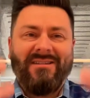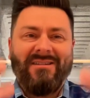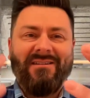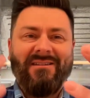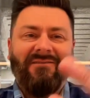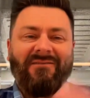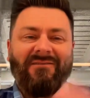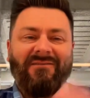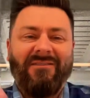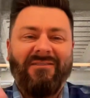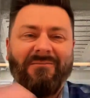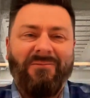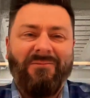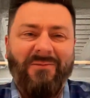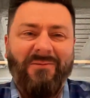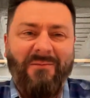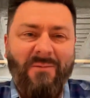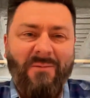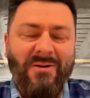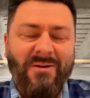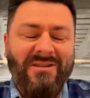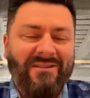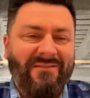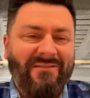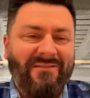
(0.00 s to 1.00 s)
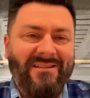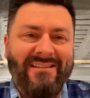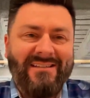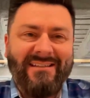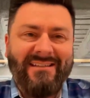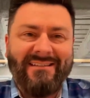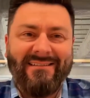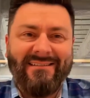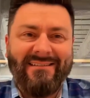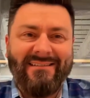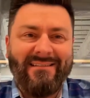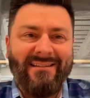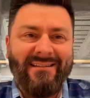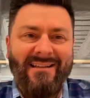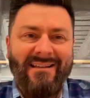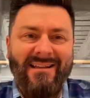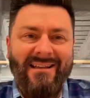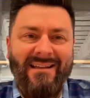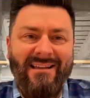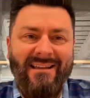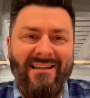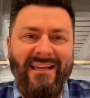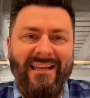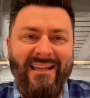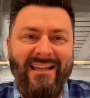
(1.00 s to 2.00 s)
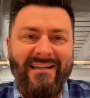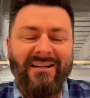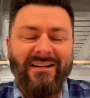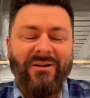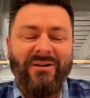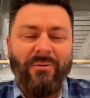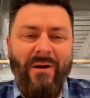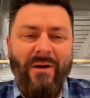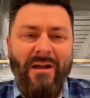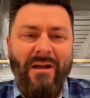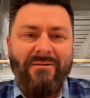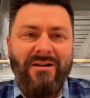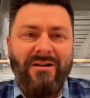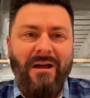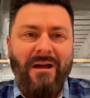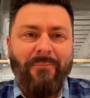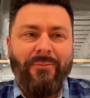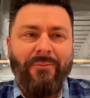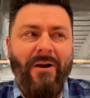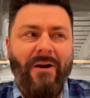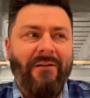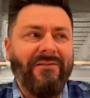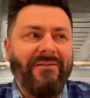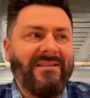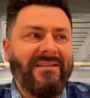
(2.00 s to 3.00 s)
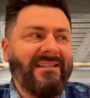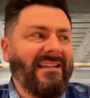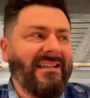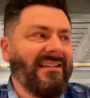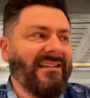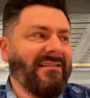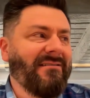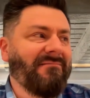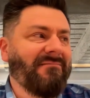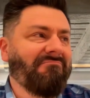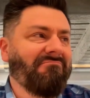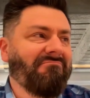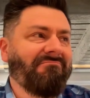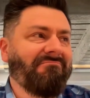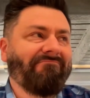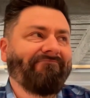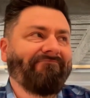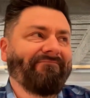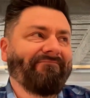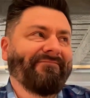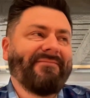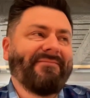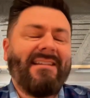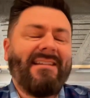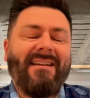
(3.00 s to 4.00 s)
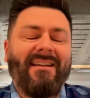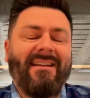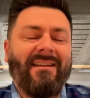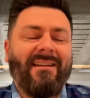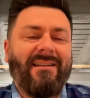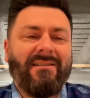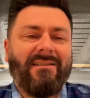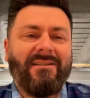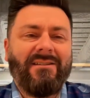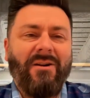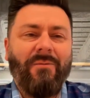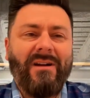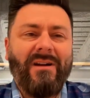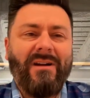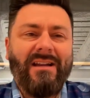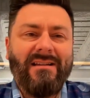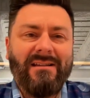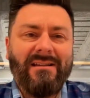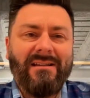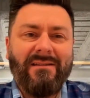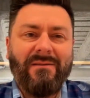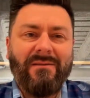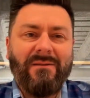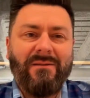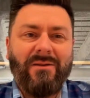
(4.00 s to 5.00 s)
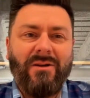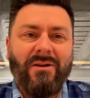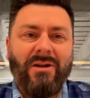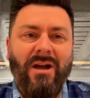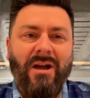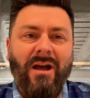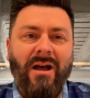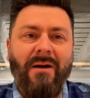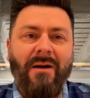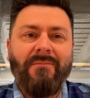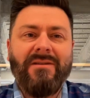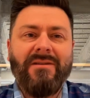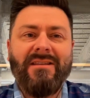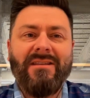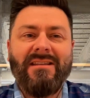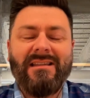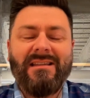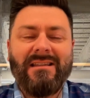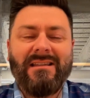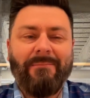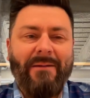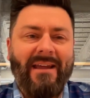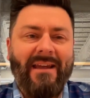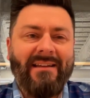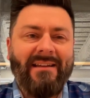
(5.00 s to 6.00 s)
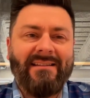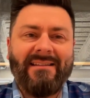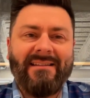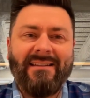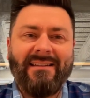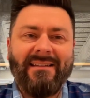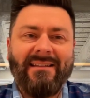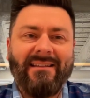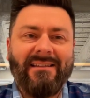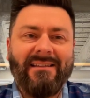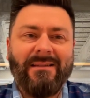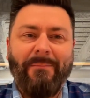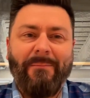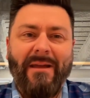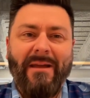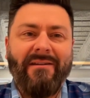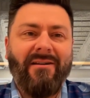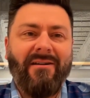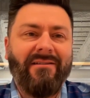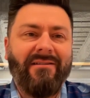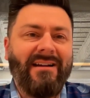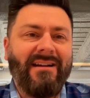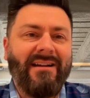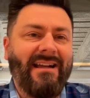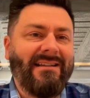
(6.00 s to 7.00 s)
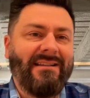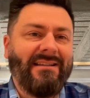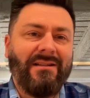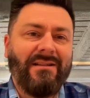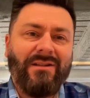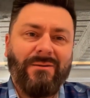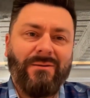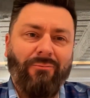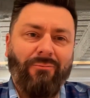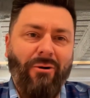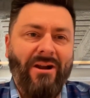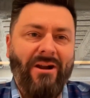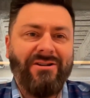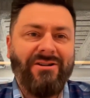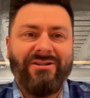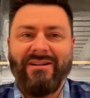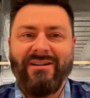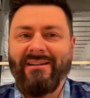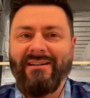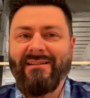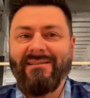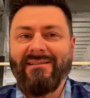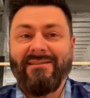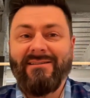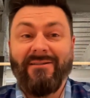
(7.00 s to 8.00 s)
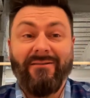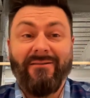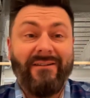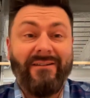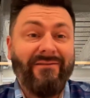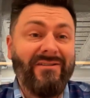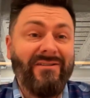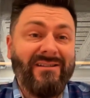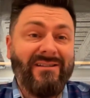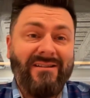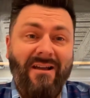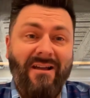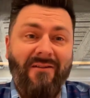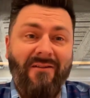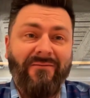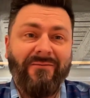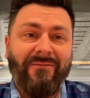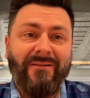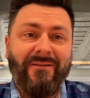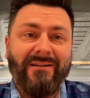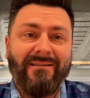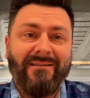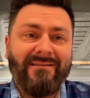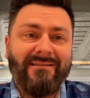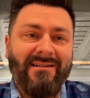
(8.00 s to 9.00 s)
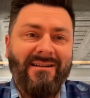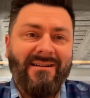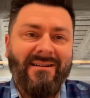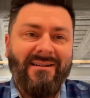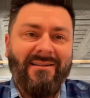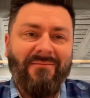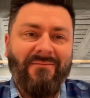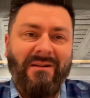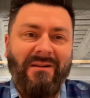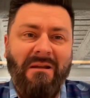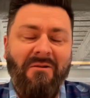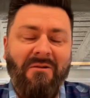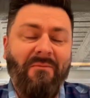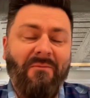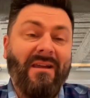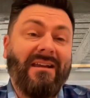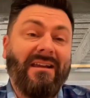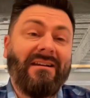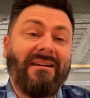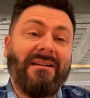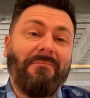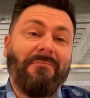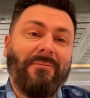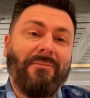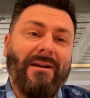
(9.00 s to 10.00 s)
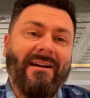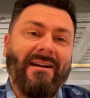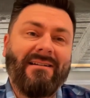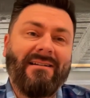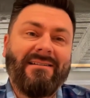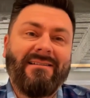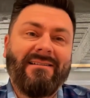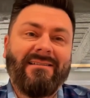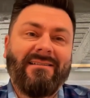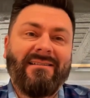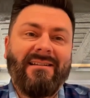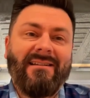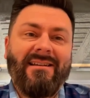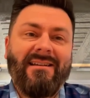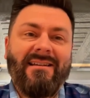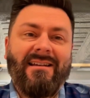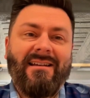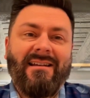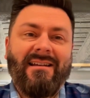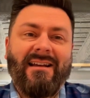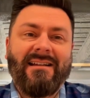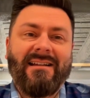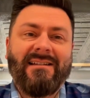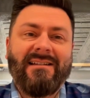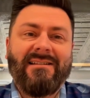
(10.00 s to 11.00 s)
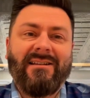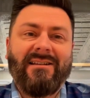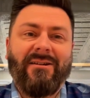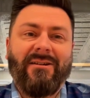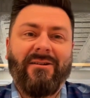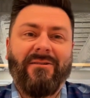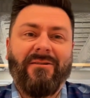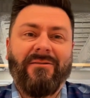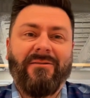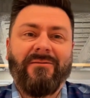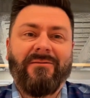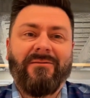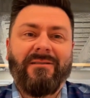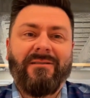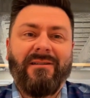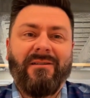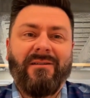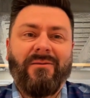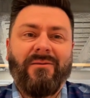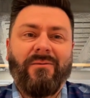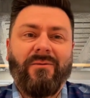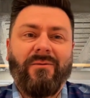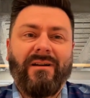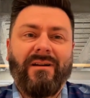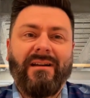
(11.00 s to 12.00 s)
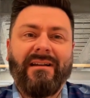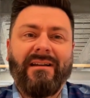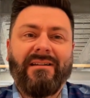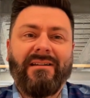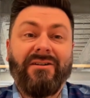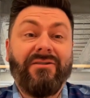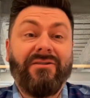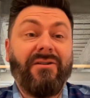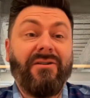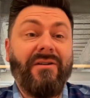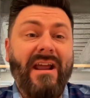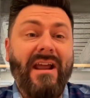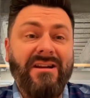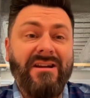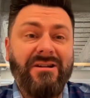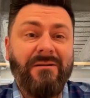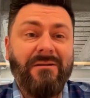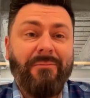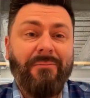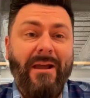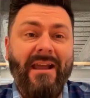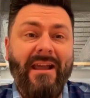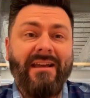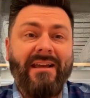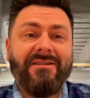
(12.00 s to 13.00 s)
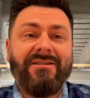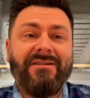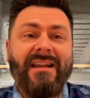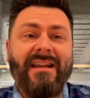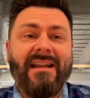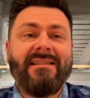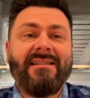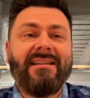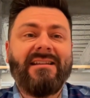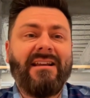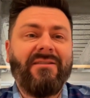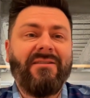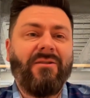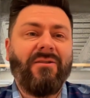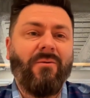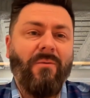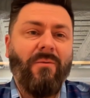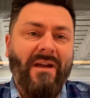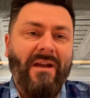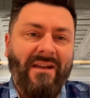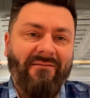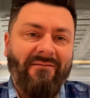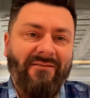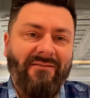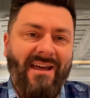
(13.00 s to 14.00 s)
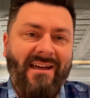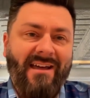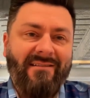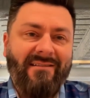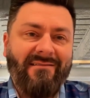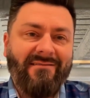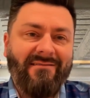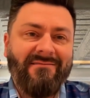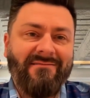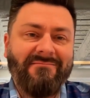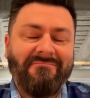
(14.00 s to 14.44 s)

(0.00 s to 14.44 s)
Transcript: most of the most of us in in and around nonprofits didn't you know we didn't come to this space to spend our days on spreadsheets or even software we make an impact and so when your donation page gets in the way of that